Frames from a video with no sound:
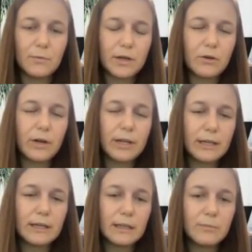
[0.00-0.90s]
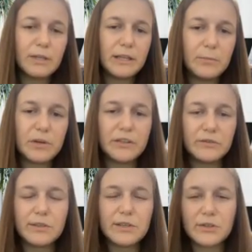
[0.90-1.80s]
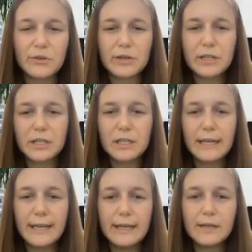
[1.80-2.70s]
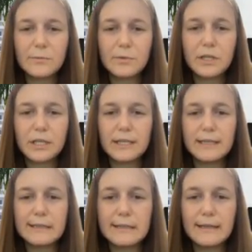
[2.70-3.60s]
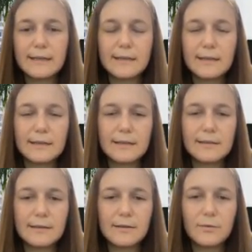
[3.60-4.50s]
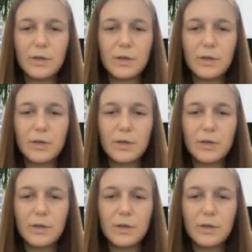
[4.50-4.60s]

we are going a little bit deeper into the storage layer which is as, as uh,